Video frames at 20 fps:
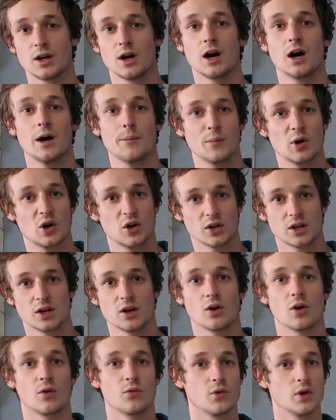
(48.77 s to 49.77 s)
arm barring in
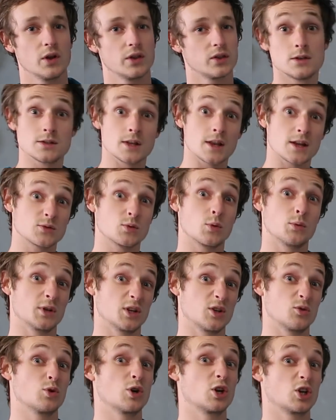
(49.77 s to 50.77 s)
an off-width. So that's what we're
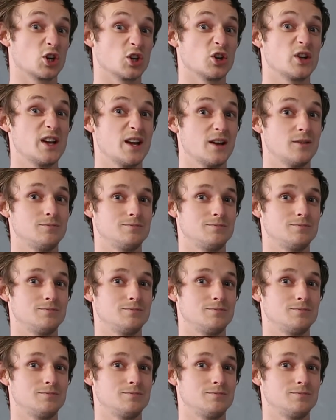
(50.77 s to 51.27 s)
going to work on here.